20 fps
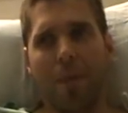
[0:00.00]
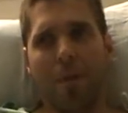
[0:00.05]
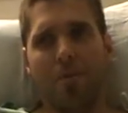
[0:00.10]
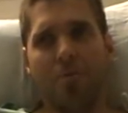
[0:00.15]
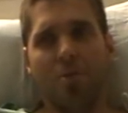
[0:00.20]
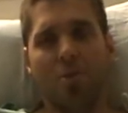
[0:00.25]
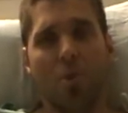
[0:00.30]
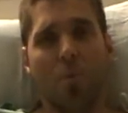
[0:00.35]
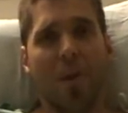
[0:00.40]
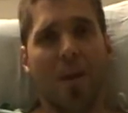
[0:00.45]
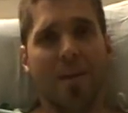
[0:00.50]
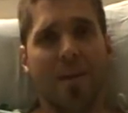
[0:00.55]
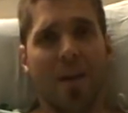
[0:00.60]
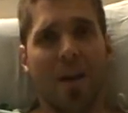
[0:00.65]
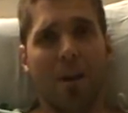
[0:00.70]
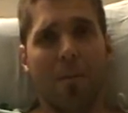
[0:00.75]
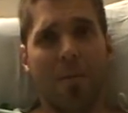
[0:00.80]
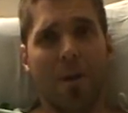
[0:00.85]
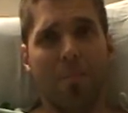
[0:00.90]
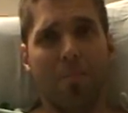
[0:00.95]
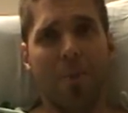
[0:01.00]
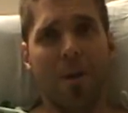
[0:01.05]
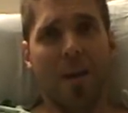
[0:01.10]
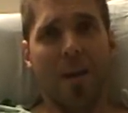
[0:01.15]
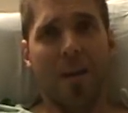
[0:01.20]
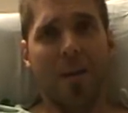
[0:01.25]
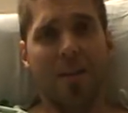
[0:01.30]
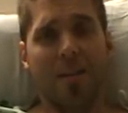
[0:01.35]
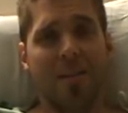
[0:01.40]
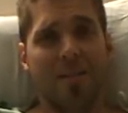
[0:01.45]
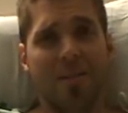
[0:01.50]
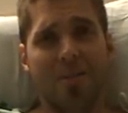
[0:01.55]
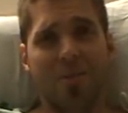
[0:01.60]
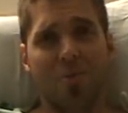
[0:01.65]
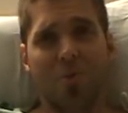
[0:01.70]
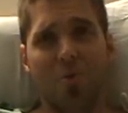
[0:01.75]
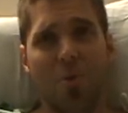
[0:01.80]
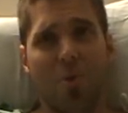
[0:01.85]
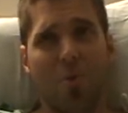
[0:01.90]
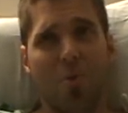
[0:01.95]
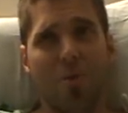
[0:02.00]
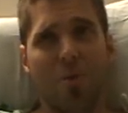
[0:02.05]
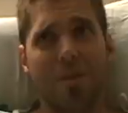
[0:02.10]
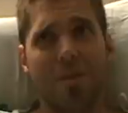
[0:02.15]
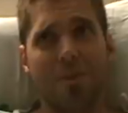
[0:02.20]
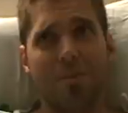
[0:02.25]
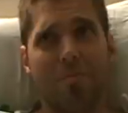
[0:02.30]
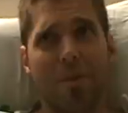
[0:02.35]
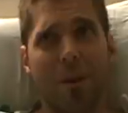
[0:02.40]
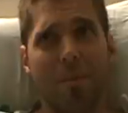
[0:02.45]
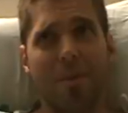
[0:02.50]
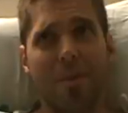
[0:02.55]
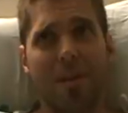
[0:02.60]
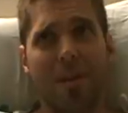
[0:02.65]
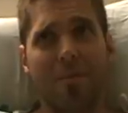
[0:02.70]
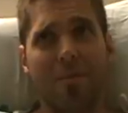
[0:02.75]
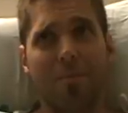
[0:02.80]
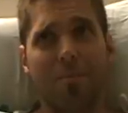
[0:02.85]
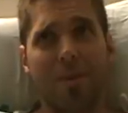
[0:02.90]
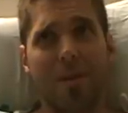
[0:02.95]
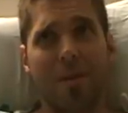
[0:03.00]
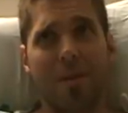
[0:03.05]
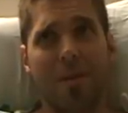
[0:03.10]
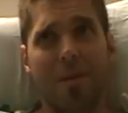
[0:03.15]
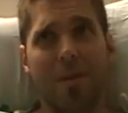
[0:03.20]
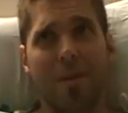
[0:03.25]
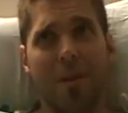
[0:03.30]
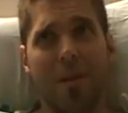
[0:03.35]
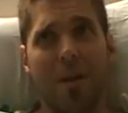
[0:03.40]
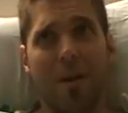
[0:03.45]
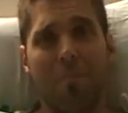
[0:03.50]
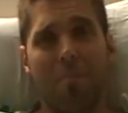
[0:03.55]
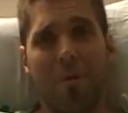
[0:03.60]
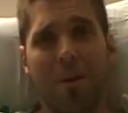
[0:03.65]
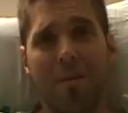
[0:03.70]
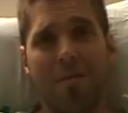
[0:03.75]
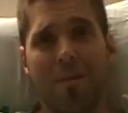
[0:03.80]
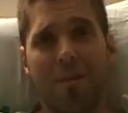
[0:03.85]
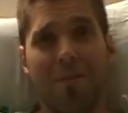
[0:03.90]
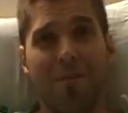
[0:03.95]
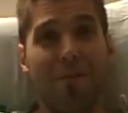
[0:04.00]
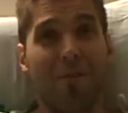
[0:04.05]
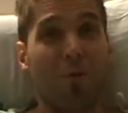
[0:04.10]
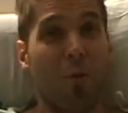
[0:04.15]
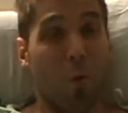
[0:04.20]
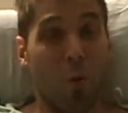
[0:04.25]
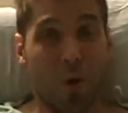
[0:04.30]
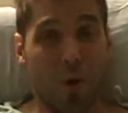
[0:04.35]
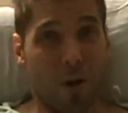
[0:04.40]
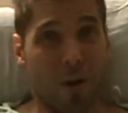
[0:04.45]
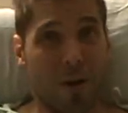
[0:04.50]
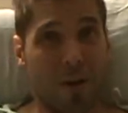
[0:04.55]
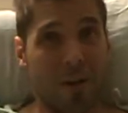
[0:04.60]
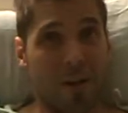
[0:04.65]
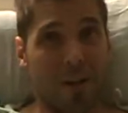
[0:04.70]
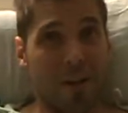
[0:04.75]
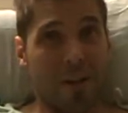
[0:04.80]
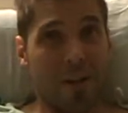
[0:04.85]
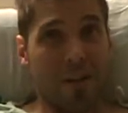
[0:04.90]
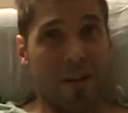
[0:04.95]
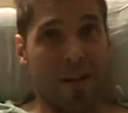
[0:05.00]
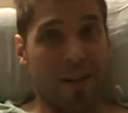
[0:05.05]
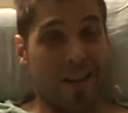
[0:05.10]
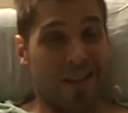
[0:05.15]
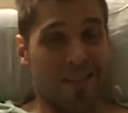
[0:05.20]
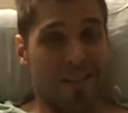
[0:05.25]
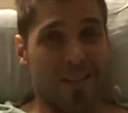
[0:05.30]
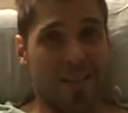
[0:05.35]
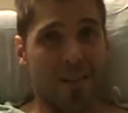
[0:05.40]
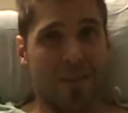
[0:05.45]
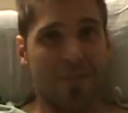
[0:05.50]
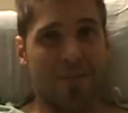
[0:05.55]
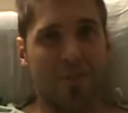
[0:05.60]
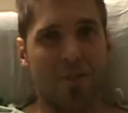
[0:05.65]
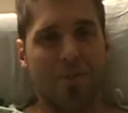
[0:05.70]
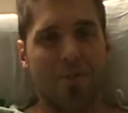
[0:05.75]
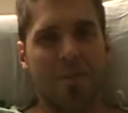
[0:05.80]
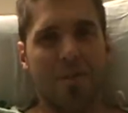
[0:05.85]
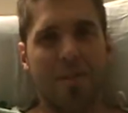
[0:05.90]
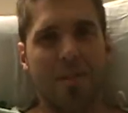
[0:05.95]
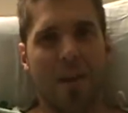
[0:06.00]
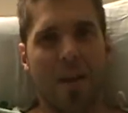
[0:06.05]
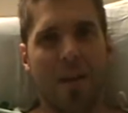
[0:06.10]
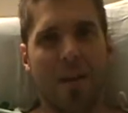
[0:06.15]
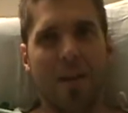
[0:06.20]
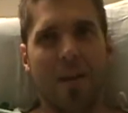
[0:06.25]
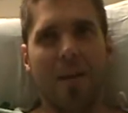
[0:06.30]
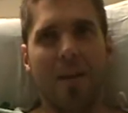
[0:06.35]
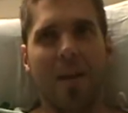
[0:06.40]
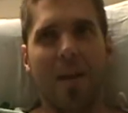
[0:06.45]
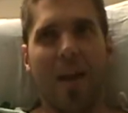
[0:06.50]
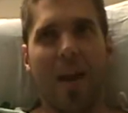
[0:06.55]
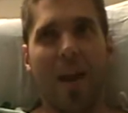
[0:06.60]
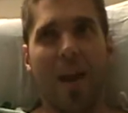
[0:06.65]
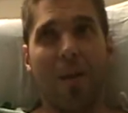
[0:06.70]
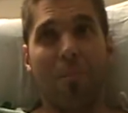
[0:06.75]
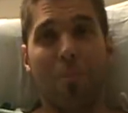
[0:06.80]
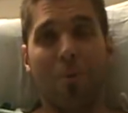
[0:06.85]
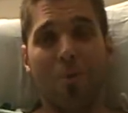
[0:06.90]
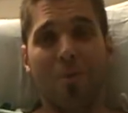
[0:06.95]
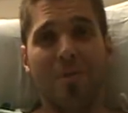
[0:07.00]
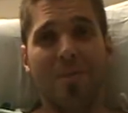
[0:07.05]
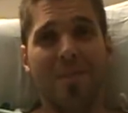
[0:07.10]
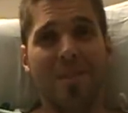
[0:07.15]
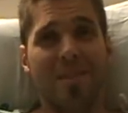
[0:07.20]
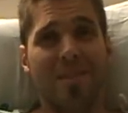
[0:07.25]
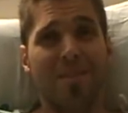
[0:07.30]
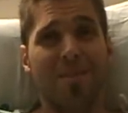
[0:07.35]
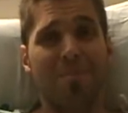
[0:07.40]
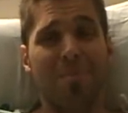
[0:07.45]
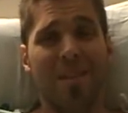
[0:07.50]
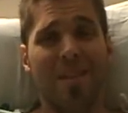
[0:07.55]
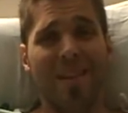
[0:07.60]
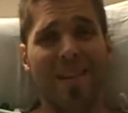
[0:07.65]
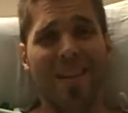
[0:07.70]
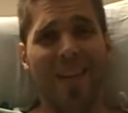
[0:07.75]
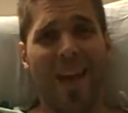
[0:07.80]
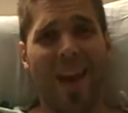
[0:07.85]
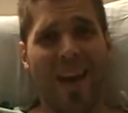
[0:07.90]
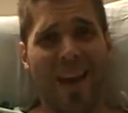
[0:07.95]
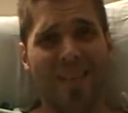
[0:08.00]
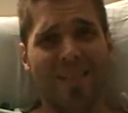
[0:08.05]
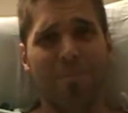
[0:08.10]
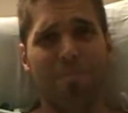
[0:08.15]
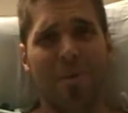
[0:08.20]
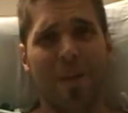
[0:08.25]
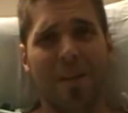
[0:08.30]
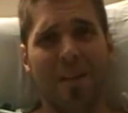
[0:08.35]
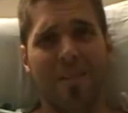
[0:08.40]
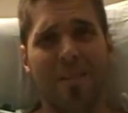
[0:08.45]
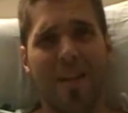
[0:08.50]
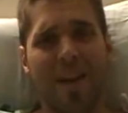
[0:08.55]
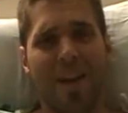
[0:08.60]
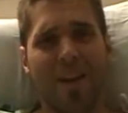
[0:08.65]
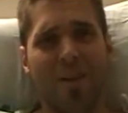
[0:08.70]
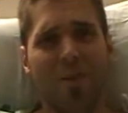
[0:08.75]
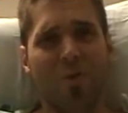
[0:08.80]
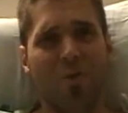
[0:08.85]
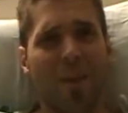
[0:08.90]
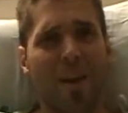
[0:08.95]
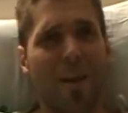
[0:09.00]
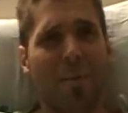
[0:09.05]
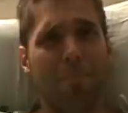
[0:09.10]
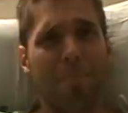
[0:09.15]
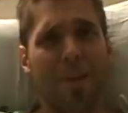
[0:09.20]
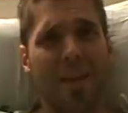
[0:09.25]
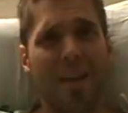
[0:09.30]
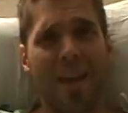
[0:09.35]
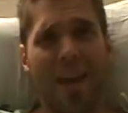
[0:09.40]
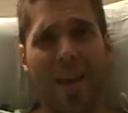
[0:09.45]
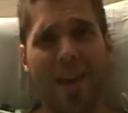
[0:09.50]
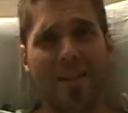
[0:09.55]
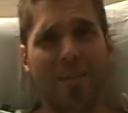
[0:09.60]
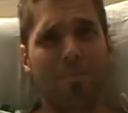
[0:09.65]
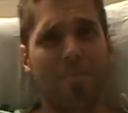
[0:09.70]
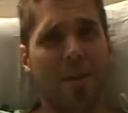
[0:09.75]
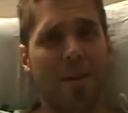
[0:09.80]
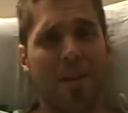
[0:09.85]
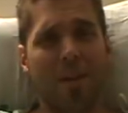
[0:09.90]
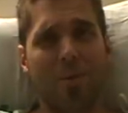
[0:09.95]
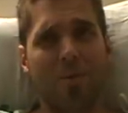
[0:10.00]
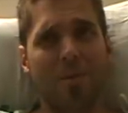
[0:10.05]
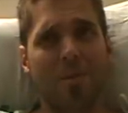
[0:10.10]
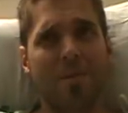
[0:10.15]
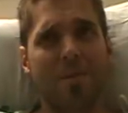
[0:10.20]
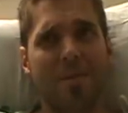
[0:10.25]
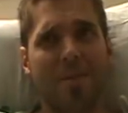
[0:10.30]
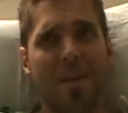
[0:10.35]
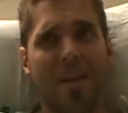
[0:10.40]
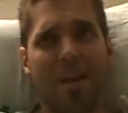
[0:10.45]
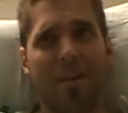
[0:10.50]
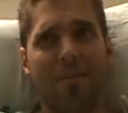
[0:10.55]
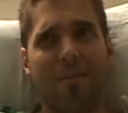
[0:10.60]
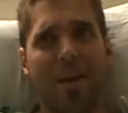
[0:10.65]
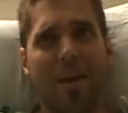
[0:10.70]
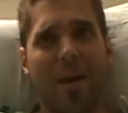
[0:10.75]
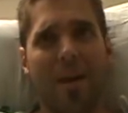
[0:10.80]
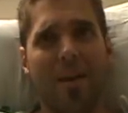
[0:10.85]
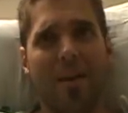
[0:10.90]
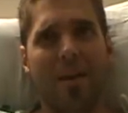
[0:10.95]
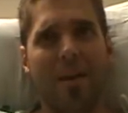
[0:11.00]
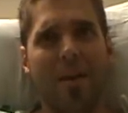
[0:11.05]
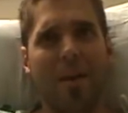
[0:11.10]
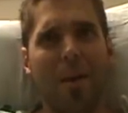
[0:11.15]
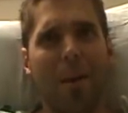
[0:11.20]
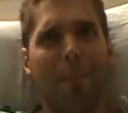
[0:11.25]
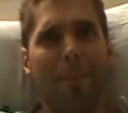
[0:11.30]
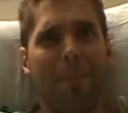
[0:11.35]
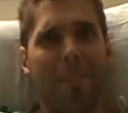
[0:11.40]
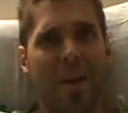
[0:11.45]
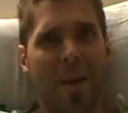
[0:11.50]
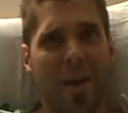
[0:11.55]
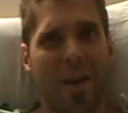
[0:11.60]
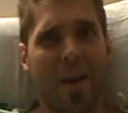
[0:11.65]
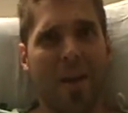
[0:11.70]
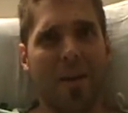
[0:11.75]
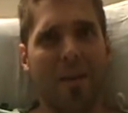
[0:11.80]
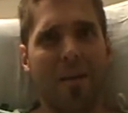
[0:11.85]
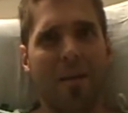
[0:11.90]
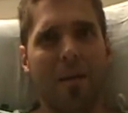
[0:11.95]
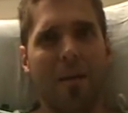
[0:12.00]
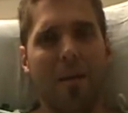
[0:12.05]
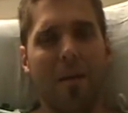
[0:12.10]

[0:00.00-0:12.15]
So right now my pain is controlled. It's probably never been above a 4 on a scale of 0 to 10. And mostly it's been gas pain, a lot of crampy gas pain. I wouldn't say I've had pain.